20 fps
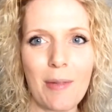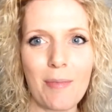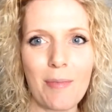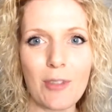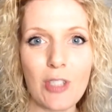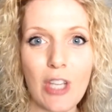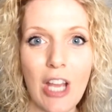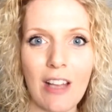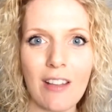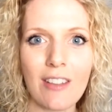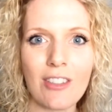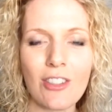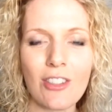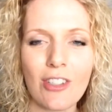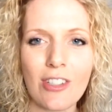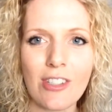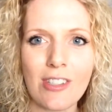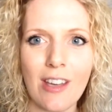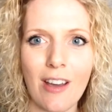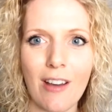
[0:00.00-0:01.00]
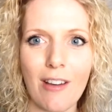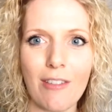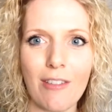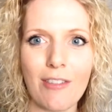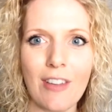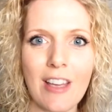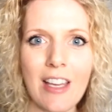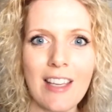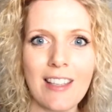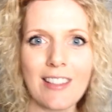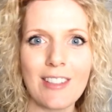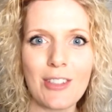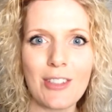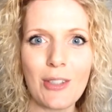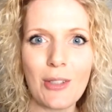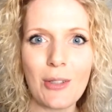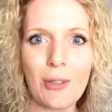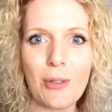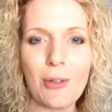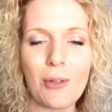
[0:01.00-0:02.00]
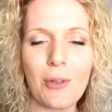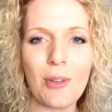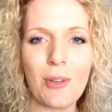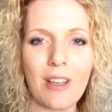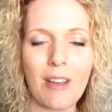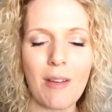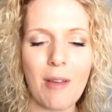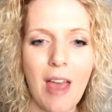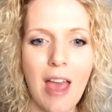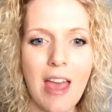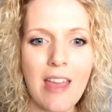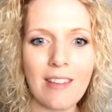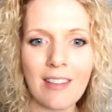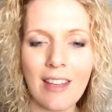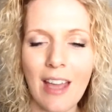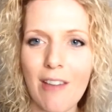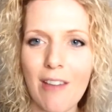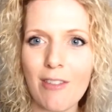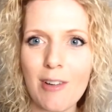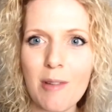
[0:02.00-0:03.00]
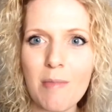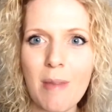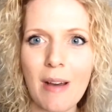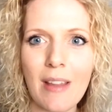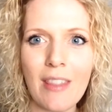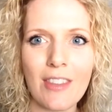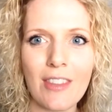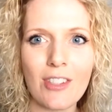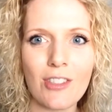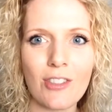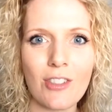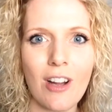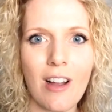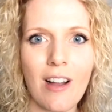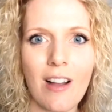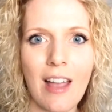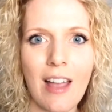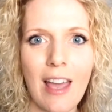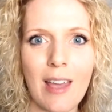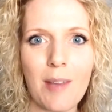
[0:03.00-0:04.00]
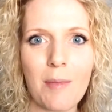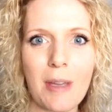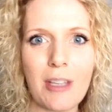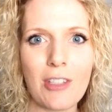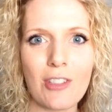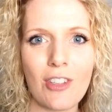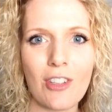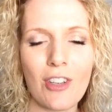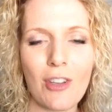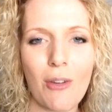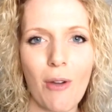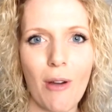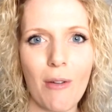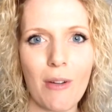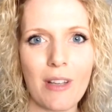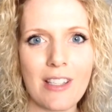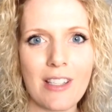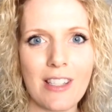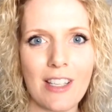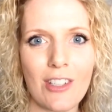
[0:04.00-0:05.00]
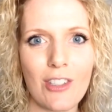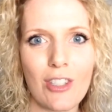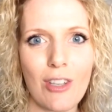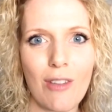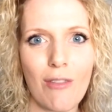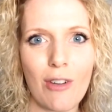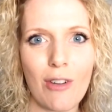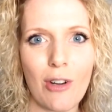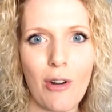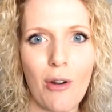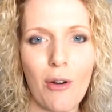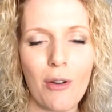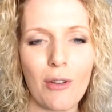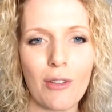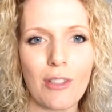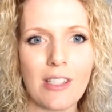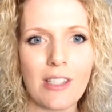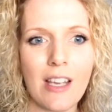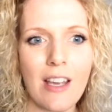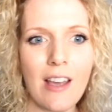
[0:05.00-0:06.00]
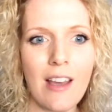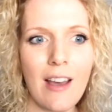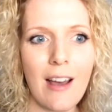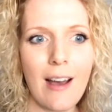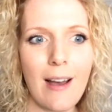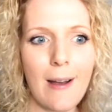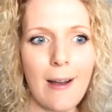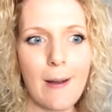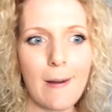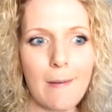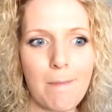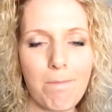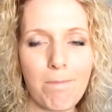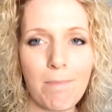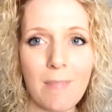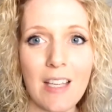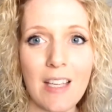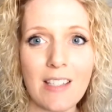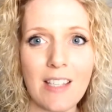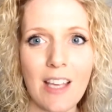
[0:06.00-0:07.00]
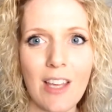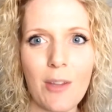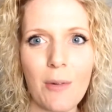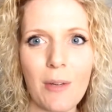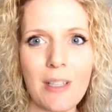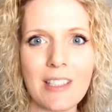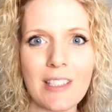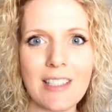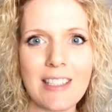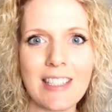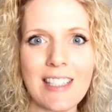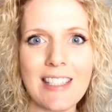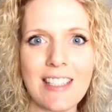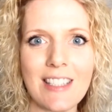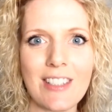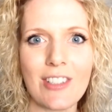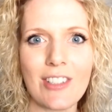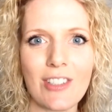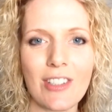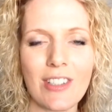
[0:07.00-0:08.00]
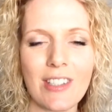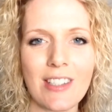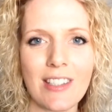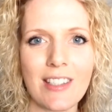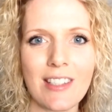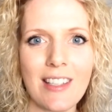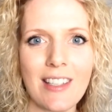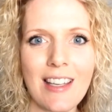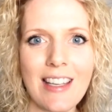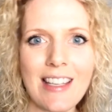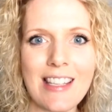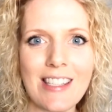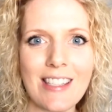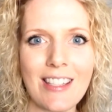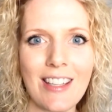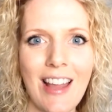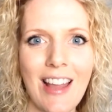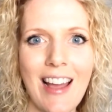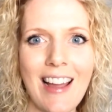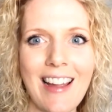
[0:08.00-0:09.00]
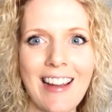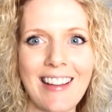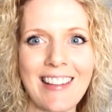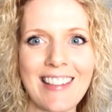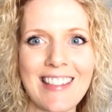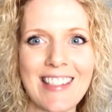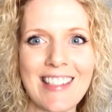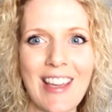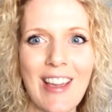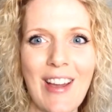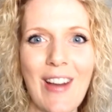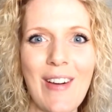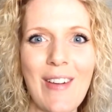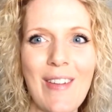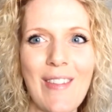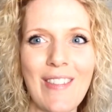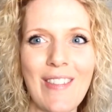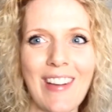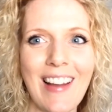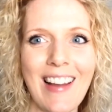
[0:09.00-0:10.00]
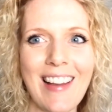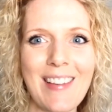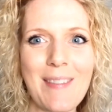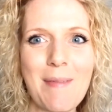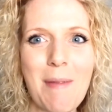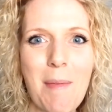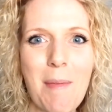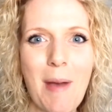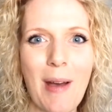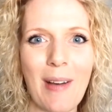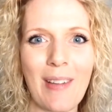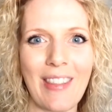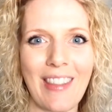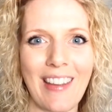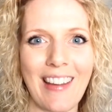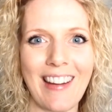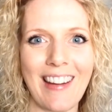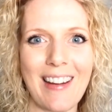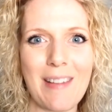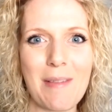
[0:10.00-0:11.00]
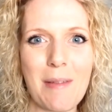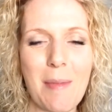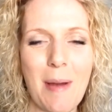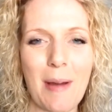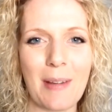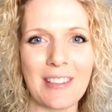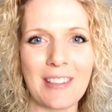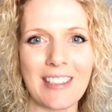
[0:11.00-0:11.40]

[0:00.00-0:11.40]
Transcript: Challenge yourself to end every month strong and make sure you always achieve your goals, because otherwise it's easy to just slide and say, oh, I'm about there, I'm about